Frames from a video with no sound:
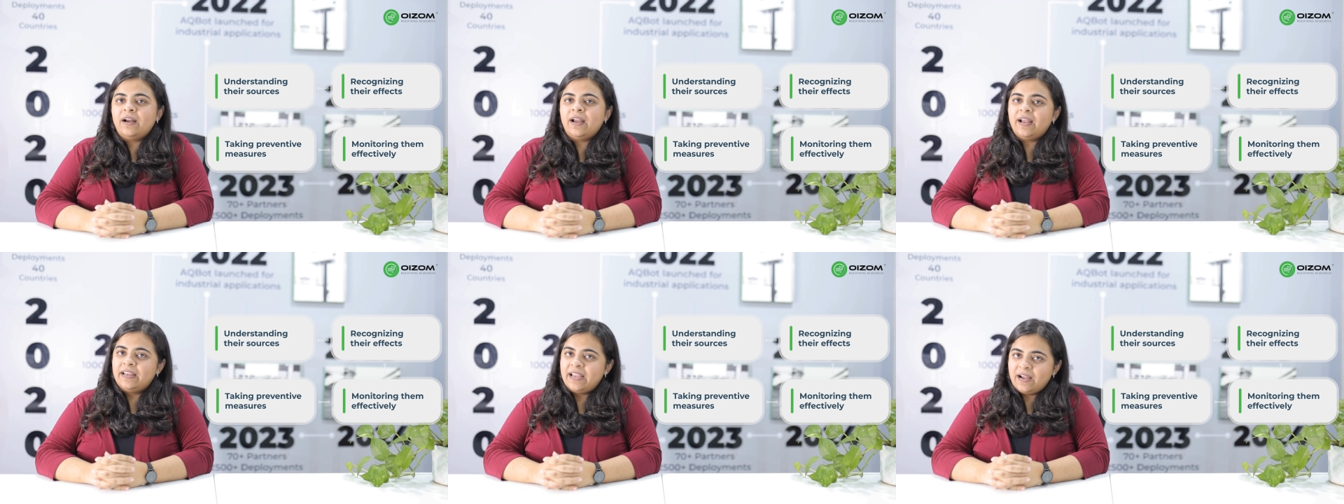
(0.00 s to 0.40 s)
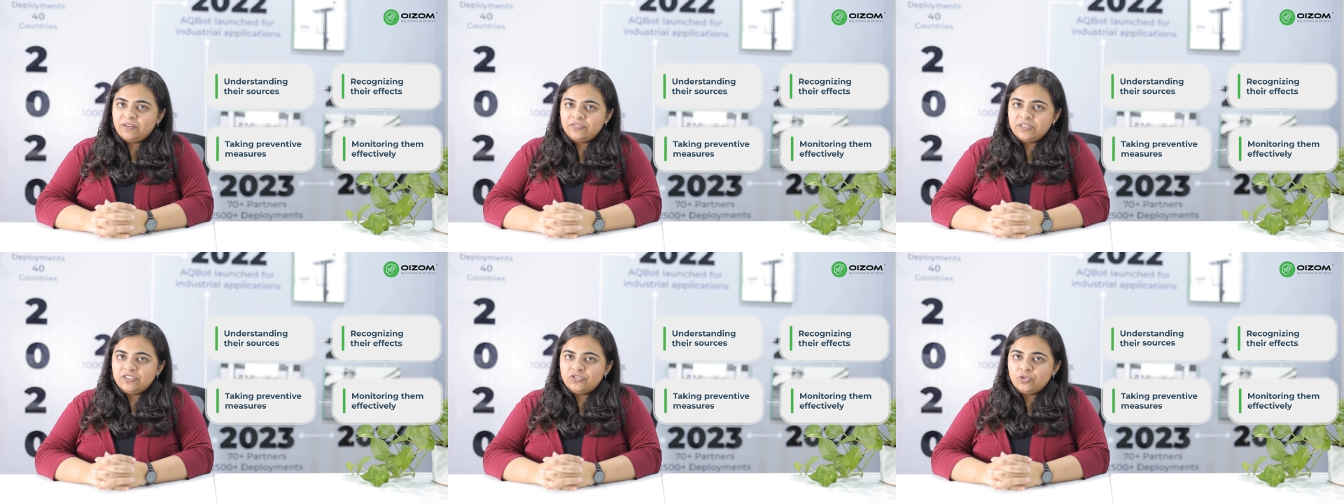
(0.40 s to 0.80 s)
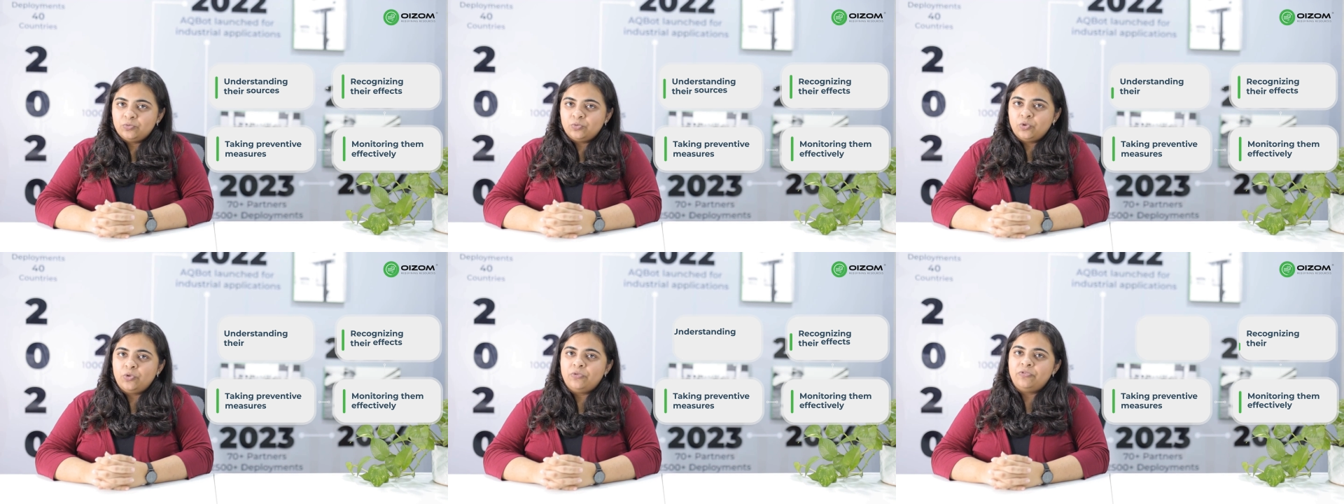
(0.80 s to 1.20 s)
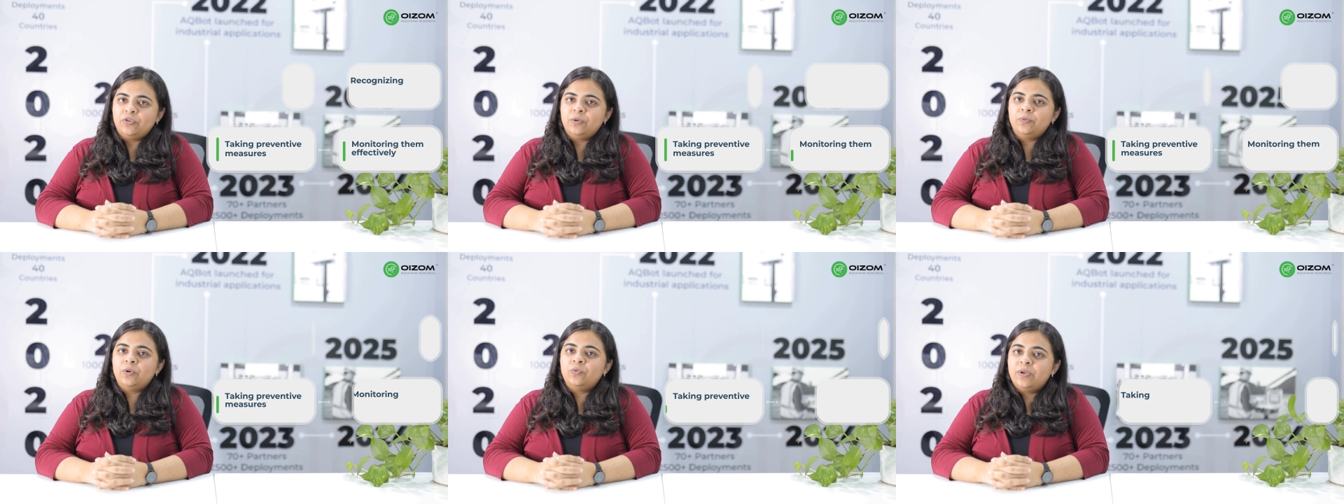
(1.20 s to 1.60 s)
allows us to move
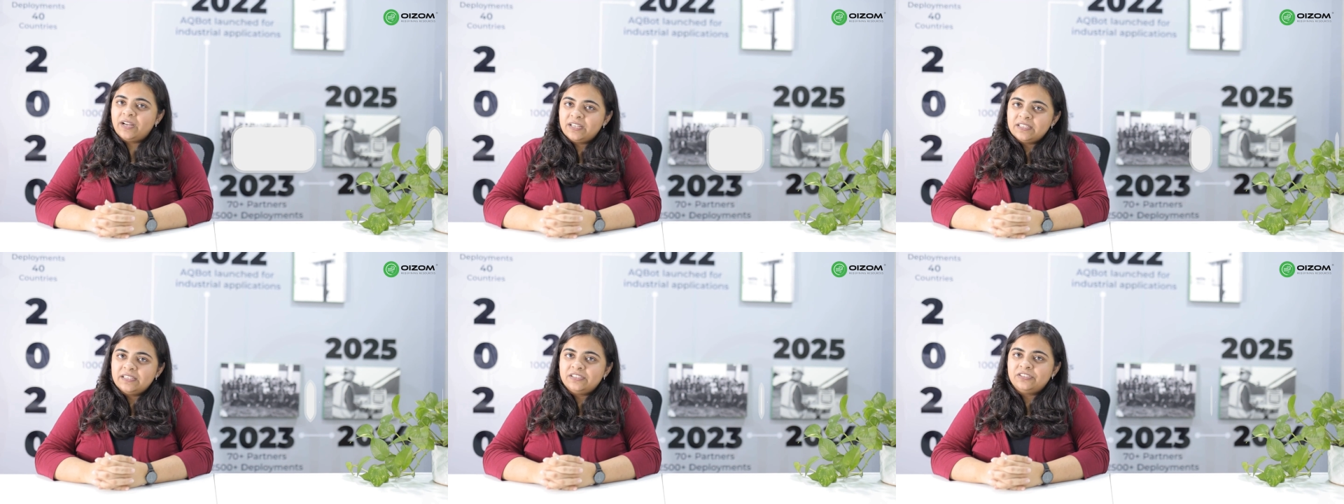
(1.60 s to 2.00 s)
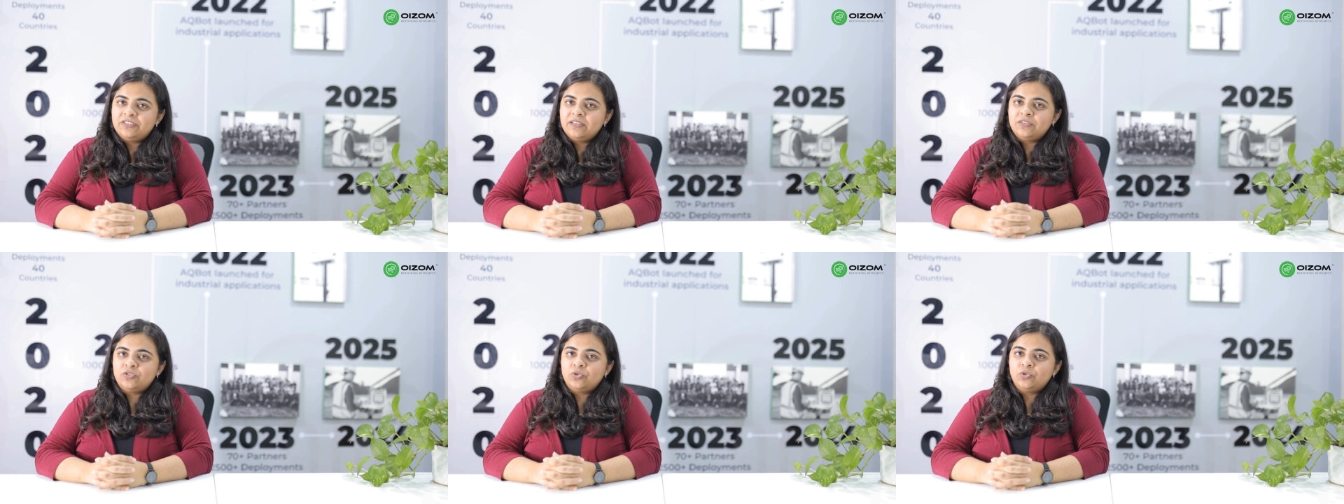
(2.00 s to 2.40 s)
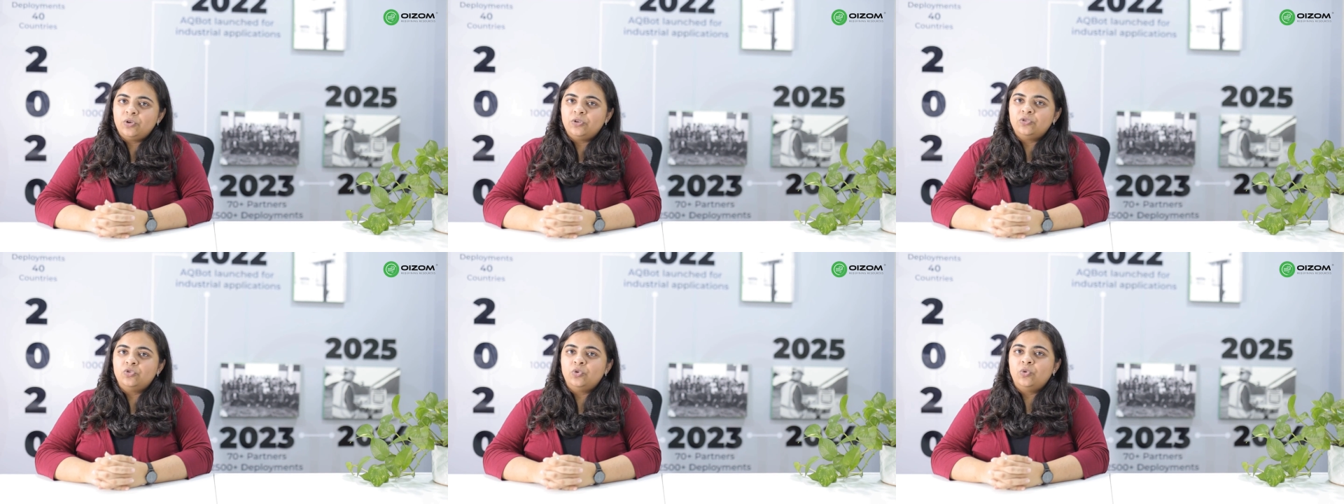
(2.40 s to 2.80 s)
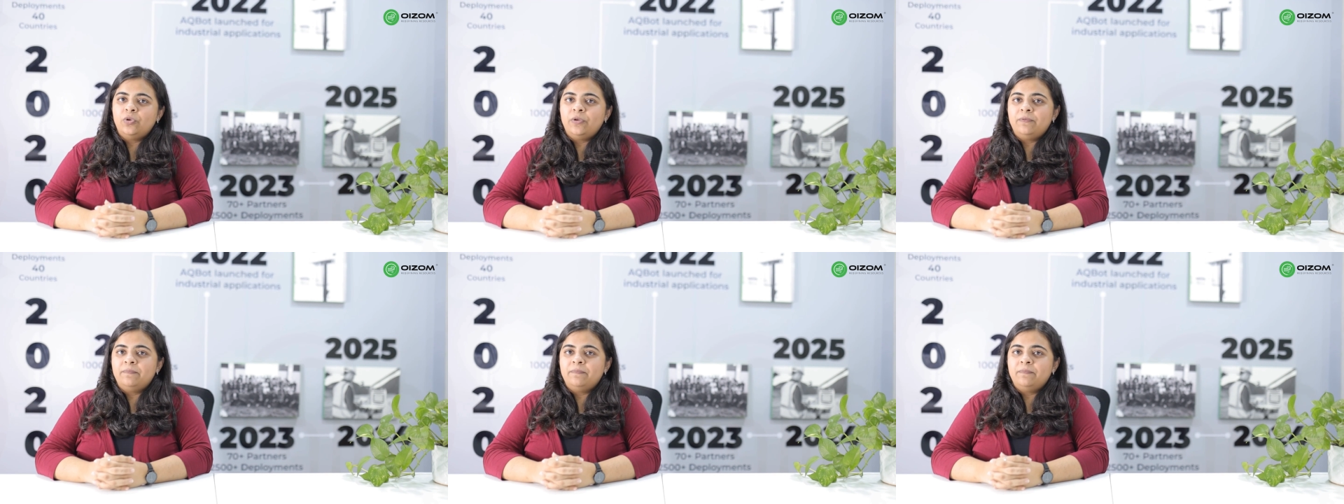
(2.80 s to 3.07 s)
from awareness to control.